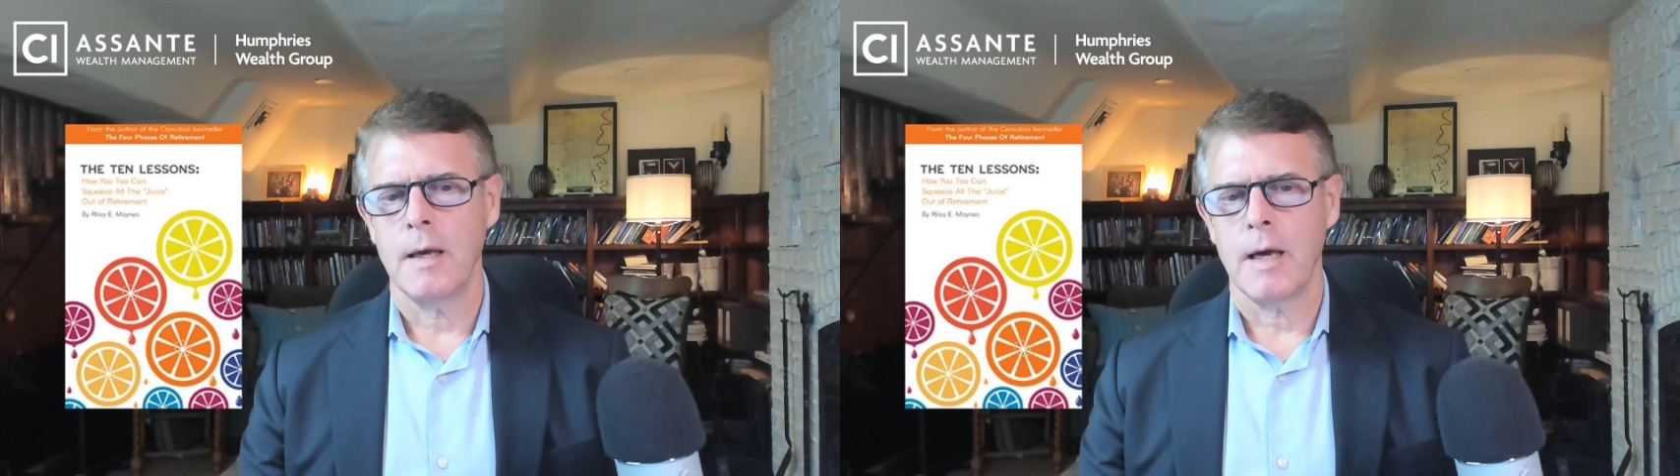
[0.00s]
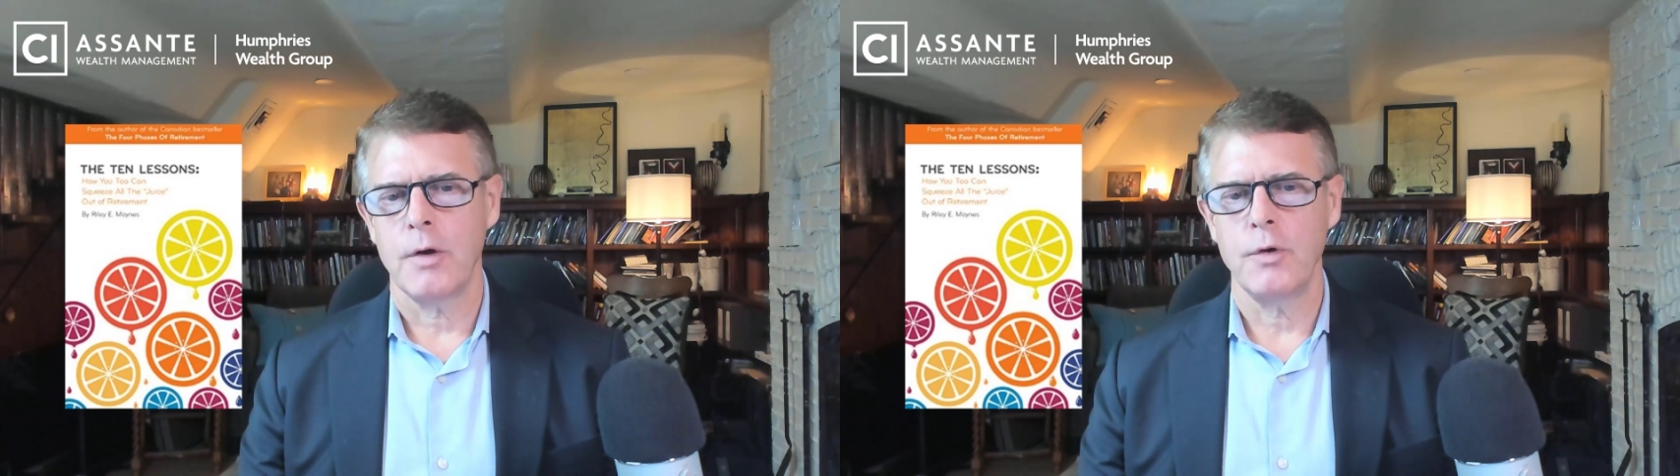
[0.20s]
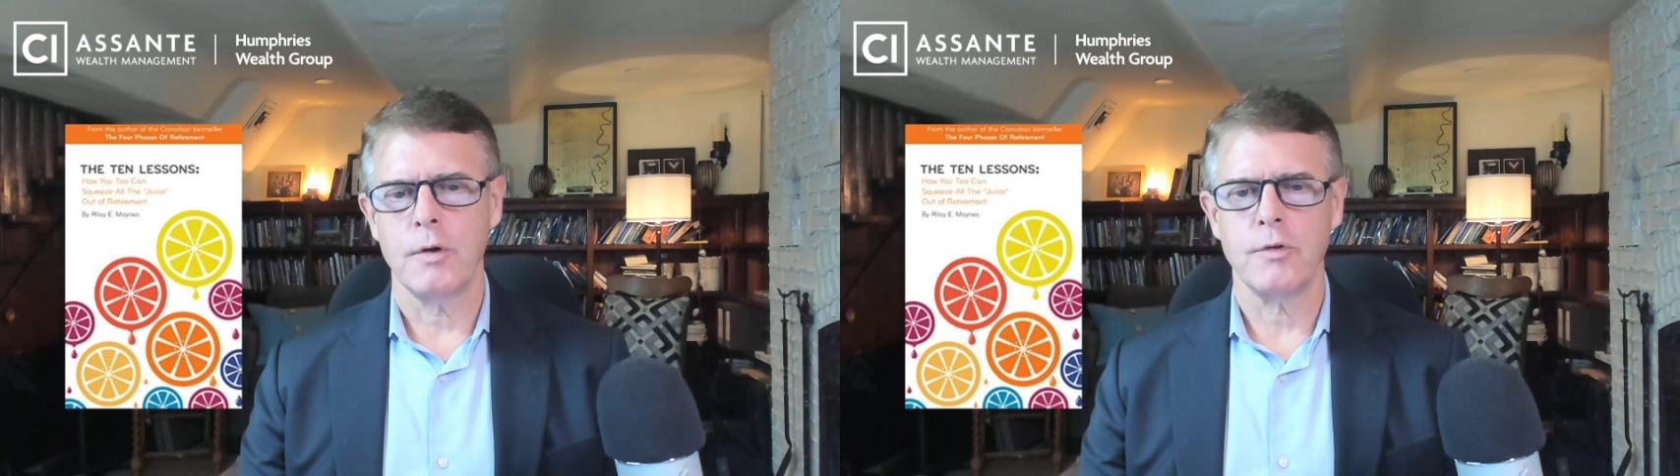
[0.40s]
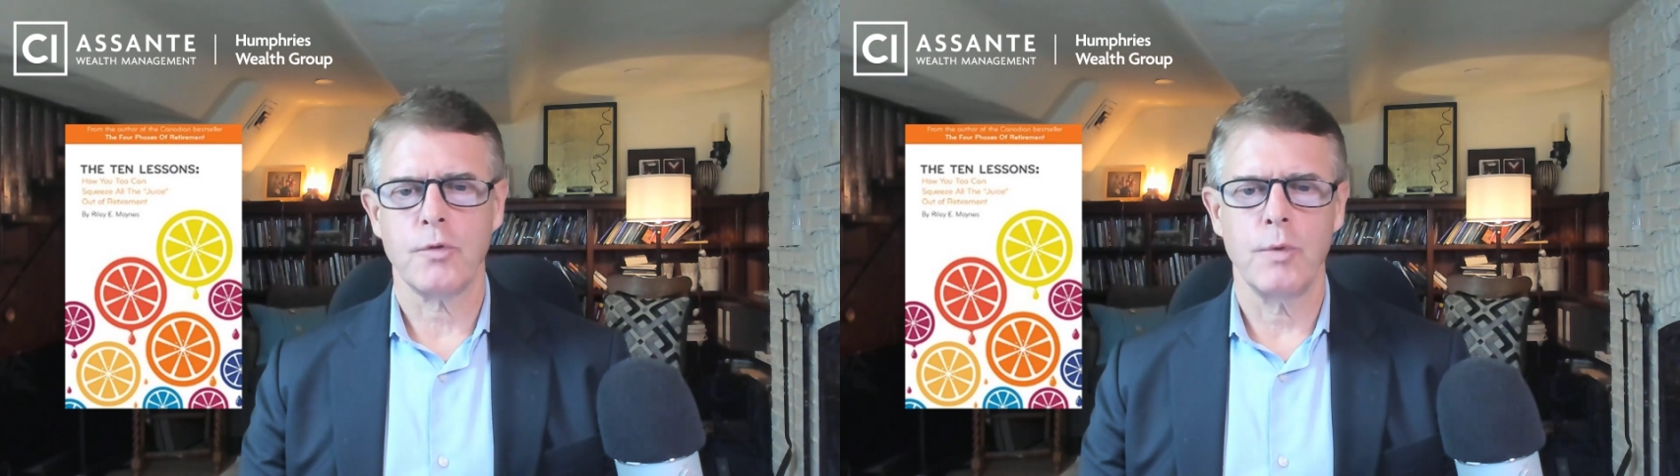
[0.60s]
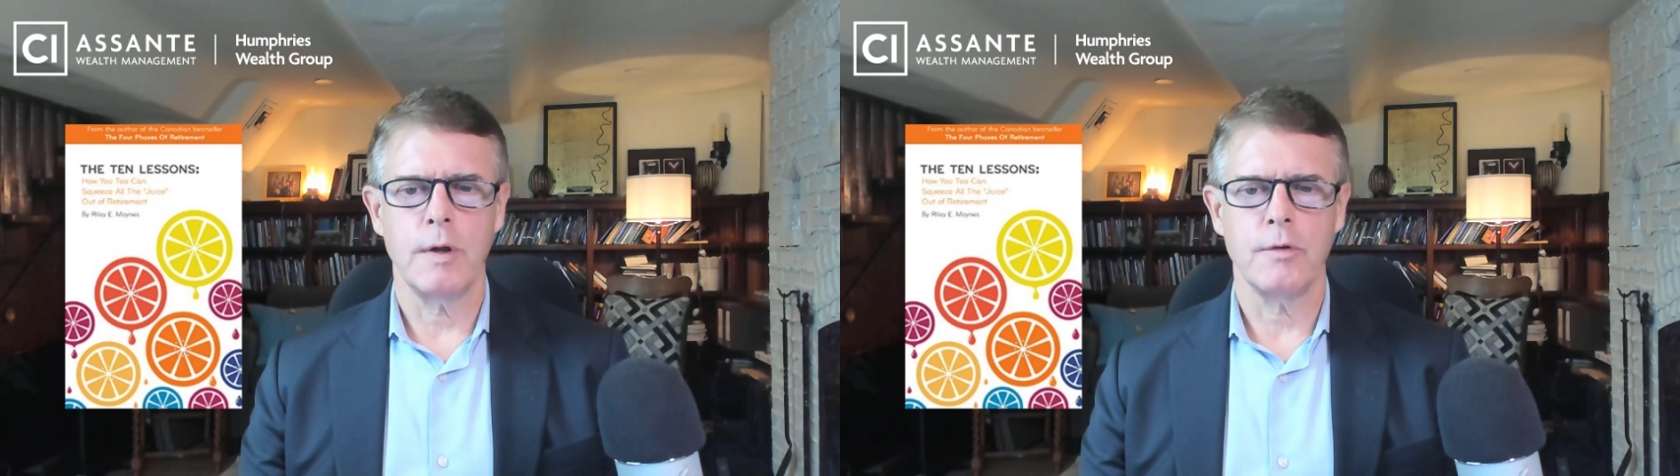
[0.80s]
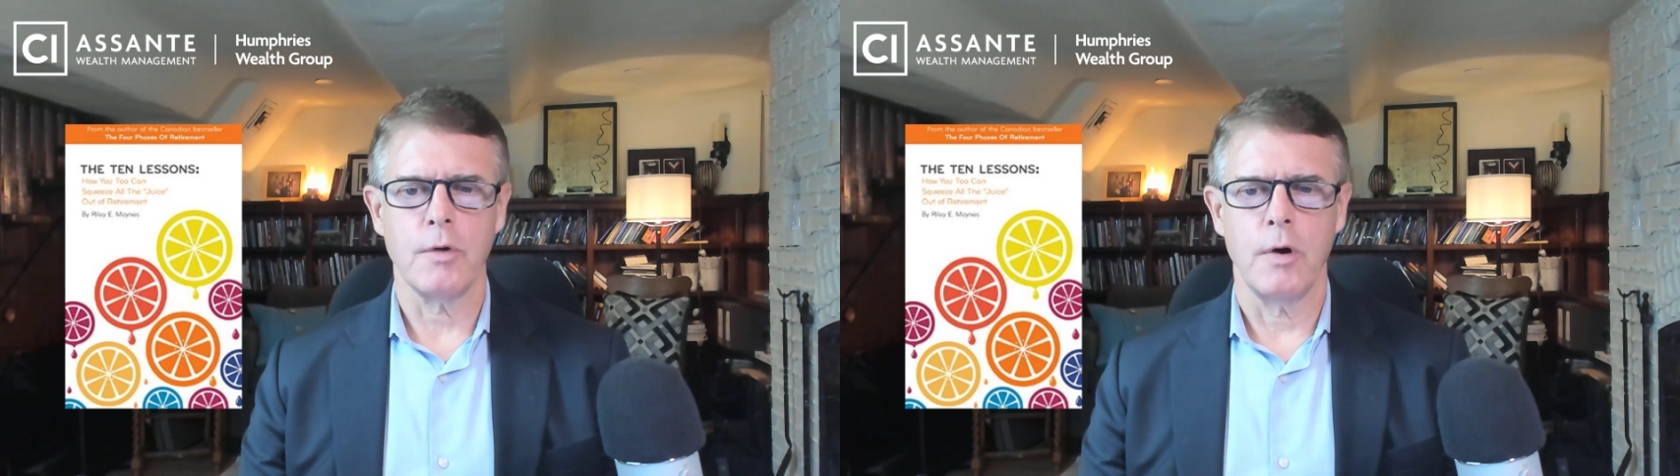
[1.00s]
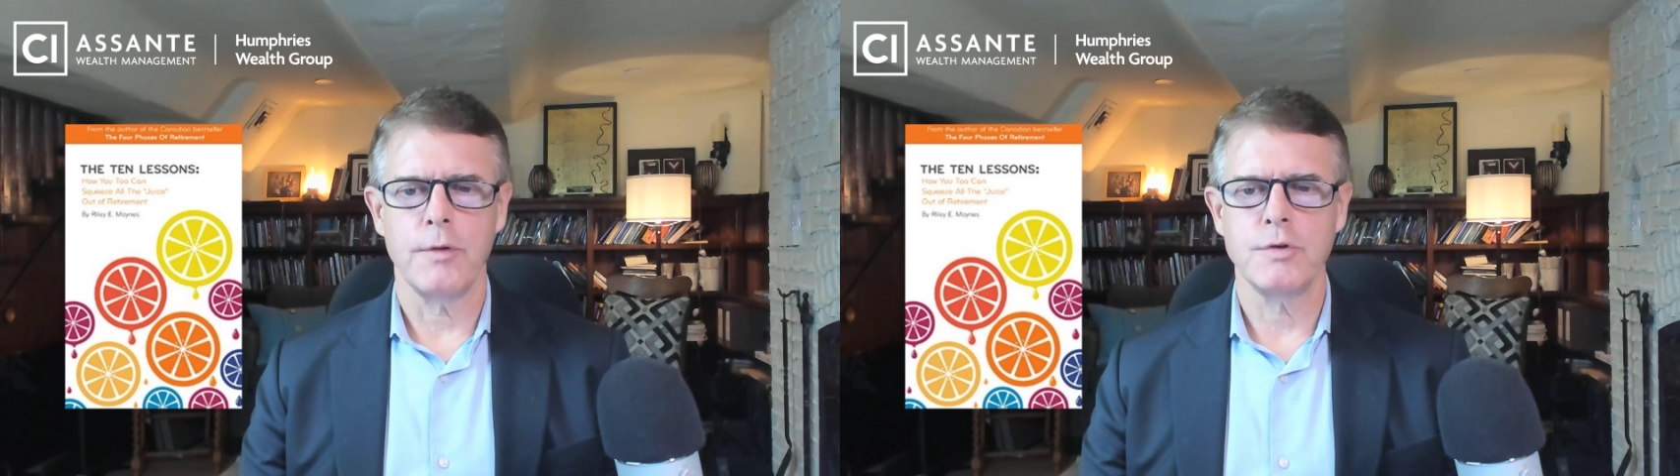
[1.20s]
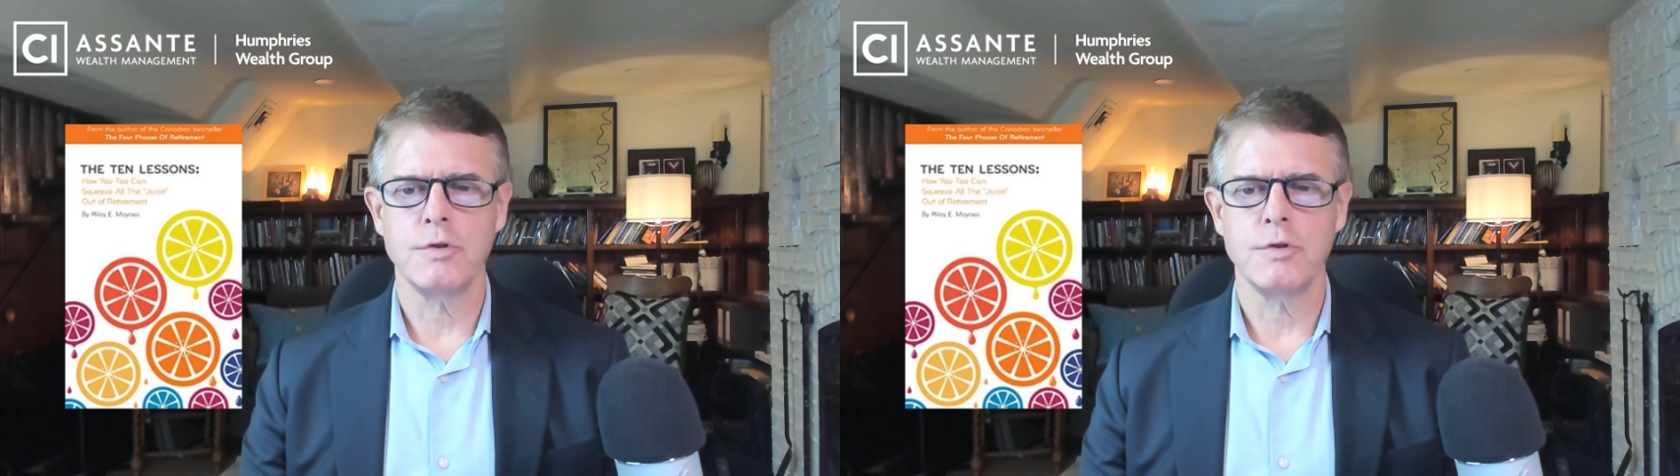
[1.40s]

How You Can Squeeze All the